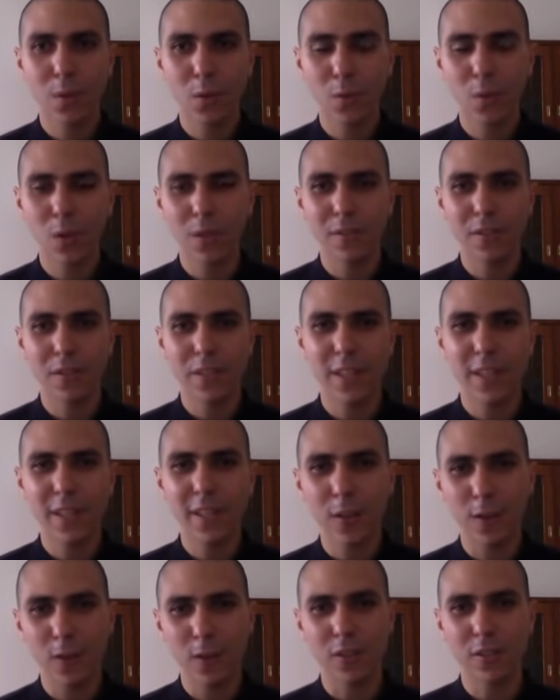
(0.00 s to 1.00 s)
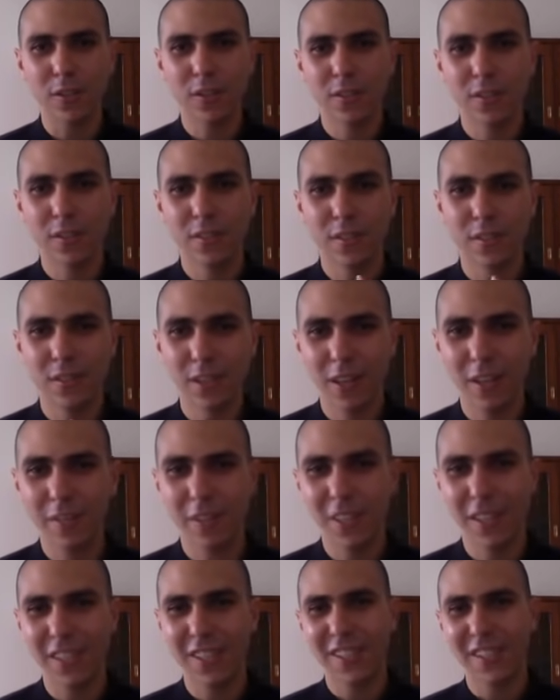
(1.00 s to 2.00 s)
Well, thank you a lot. Have a
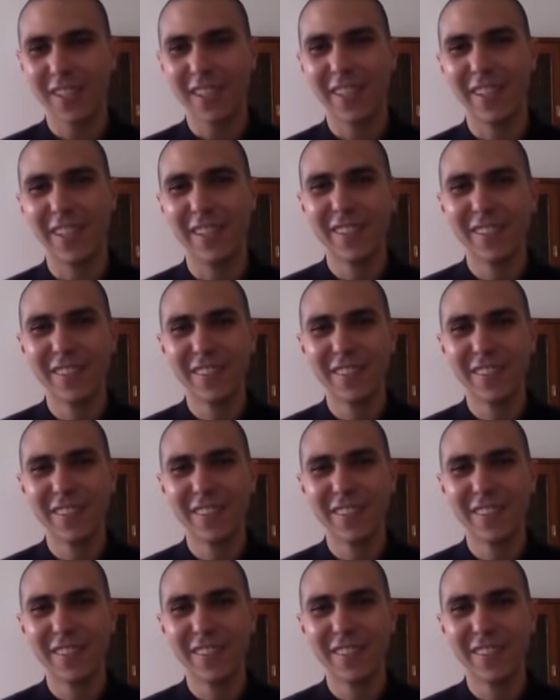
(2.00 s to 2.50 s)
nice day.